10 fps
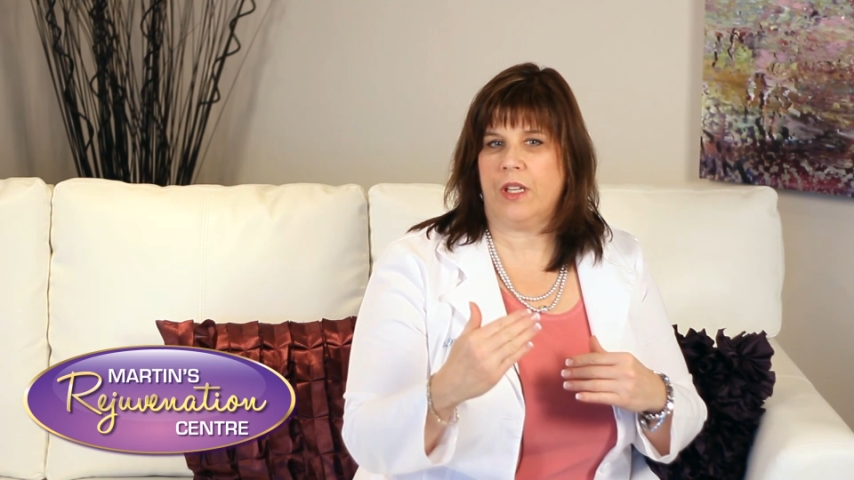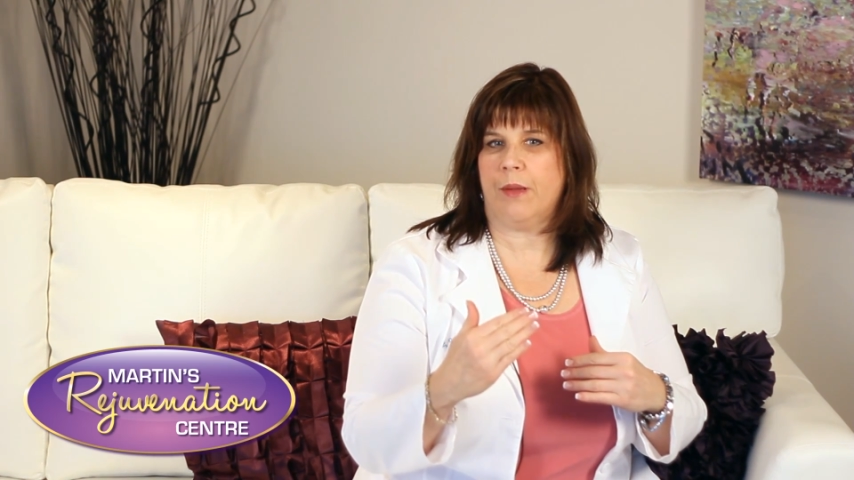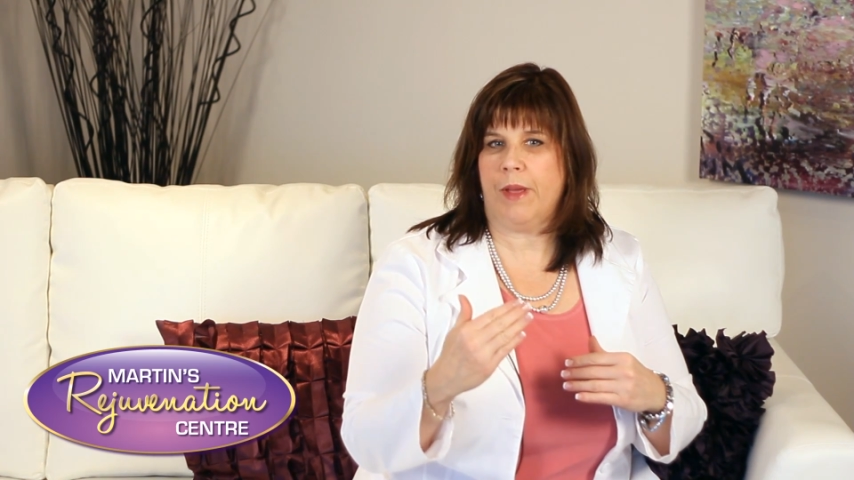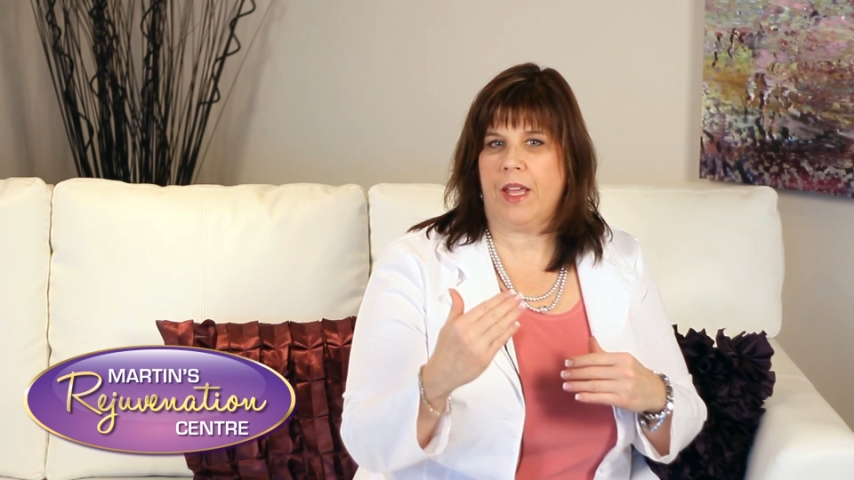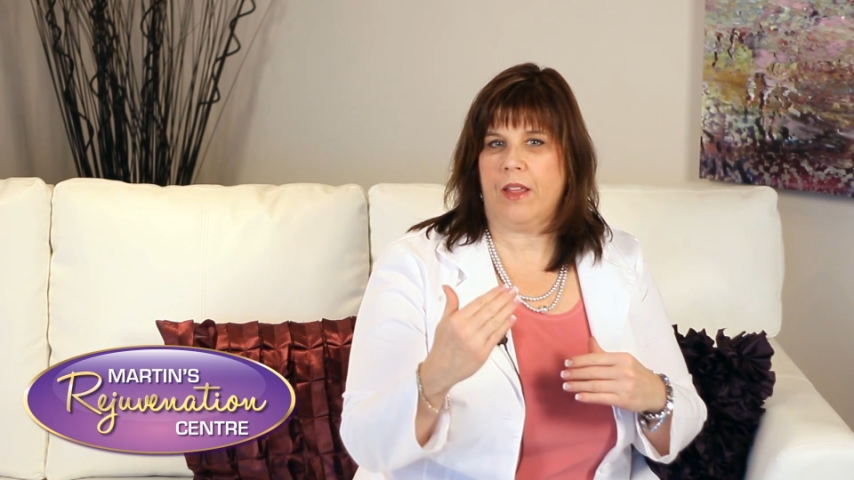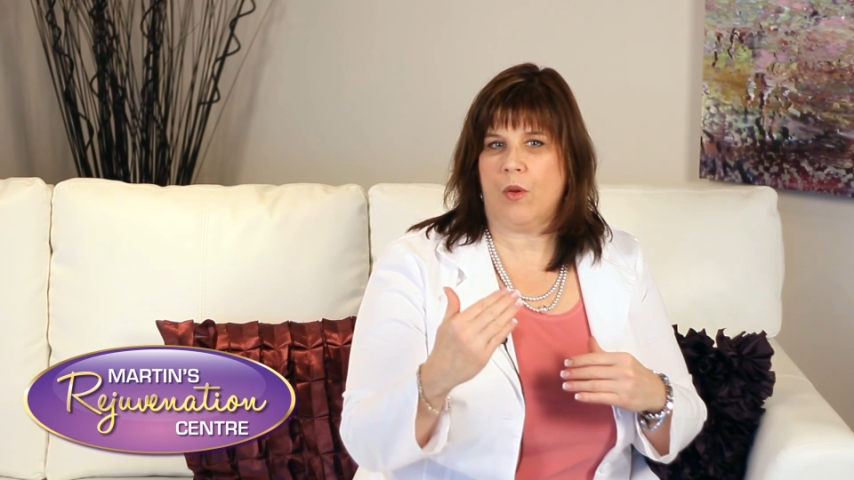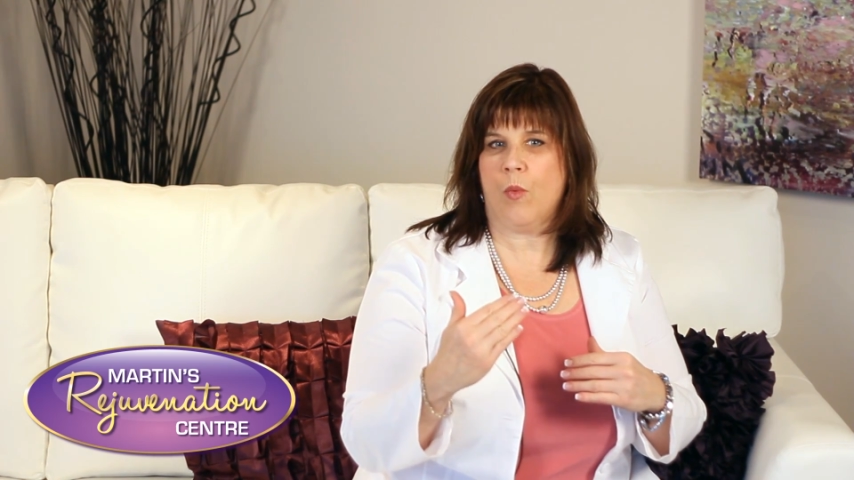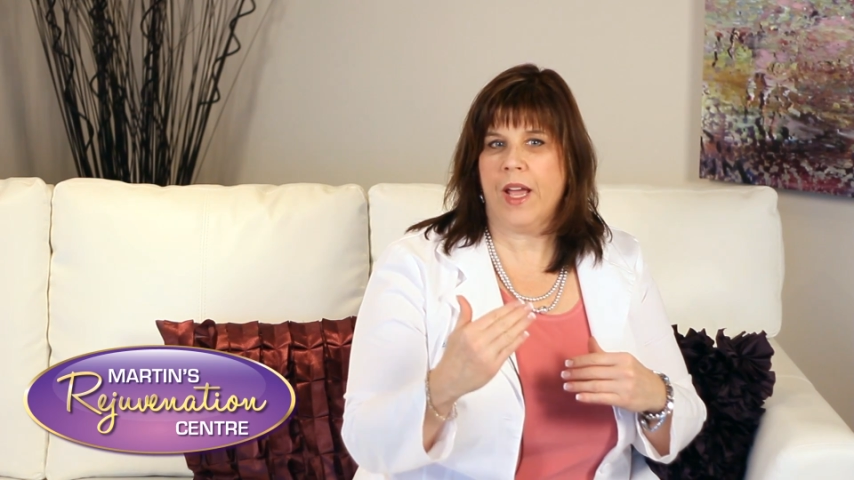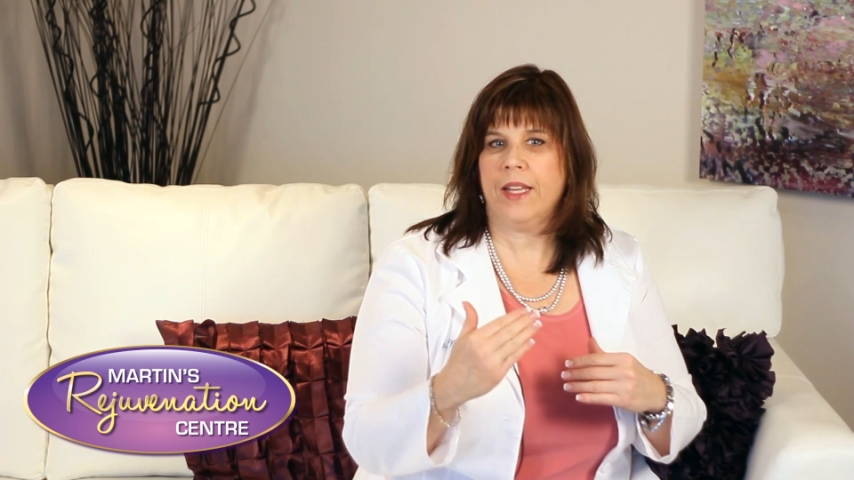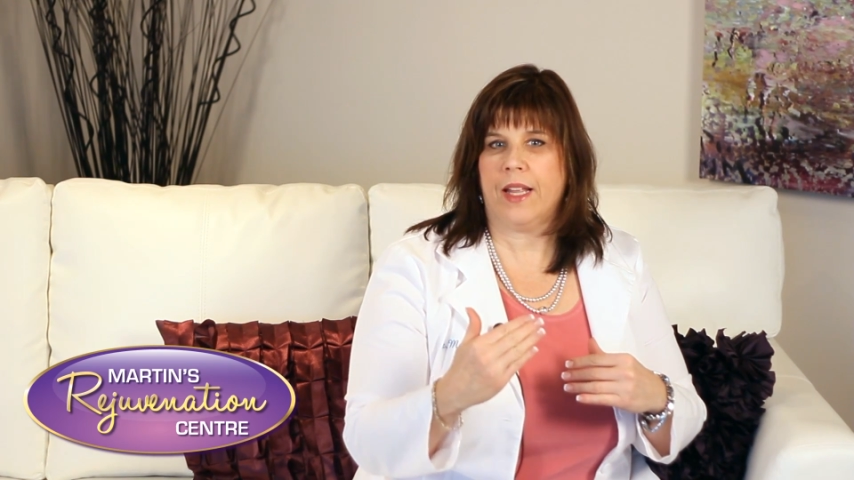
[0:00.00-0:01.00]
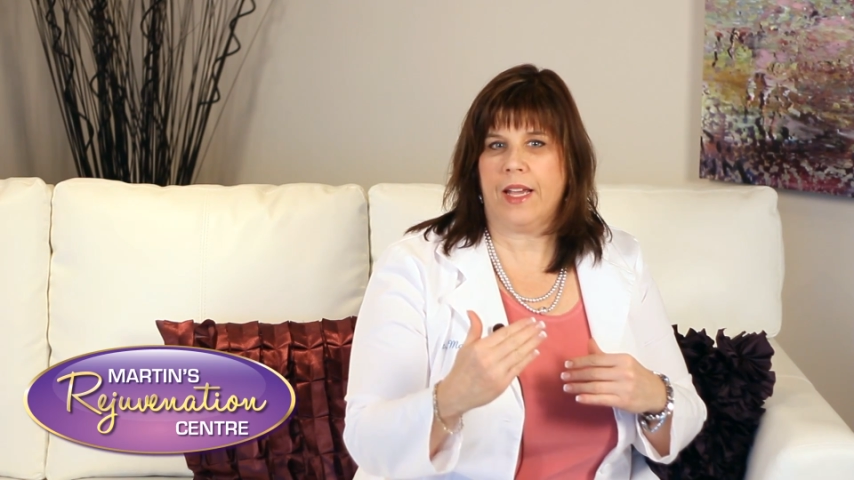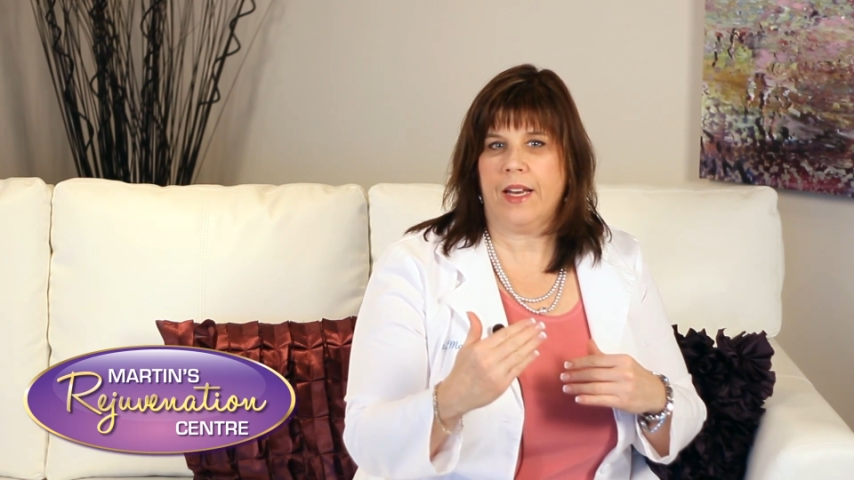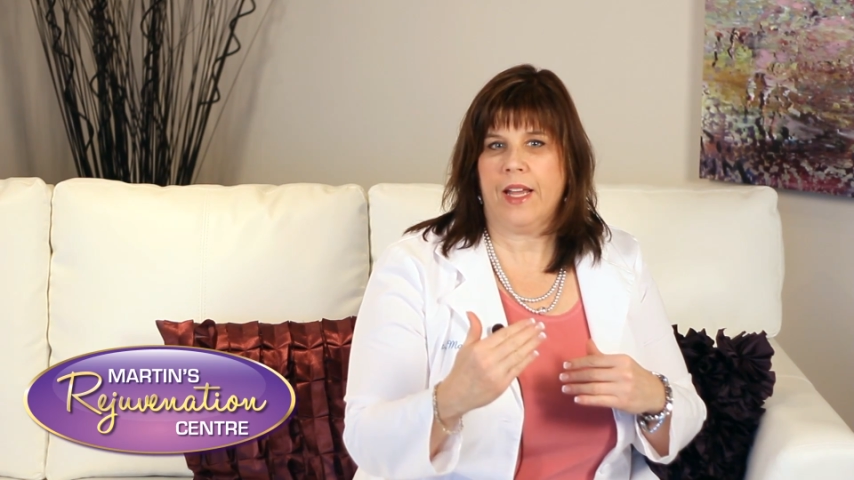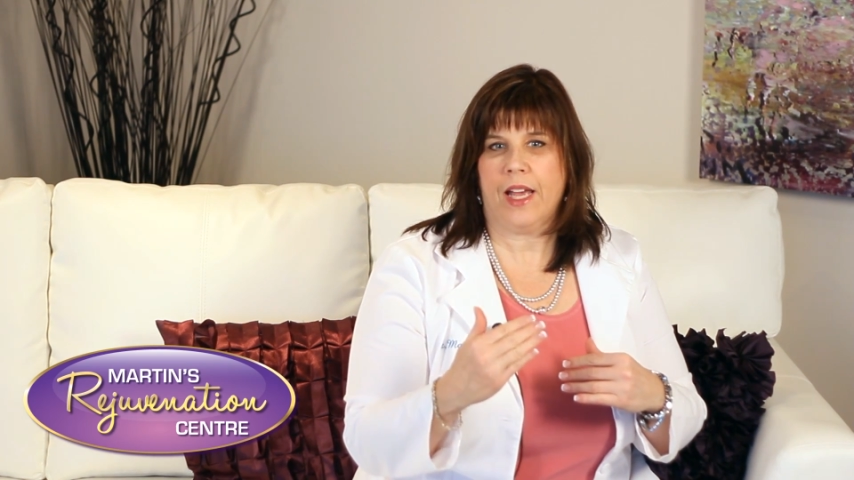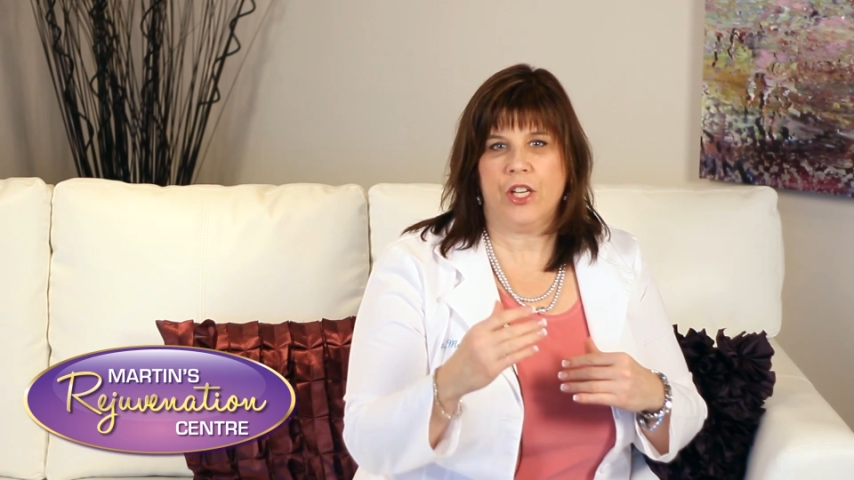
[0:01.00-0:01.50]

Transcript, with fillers: into making the white light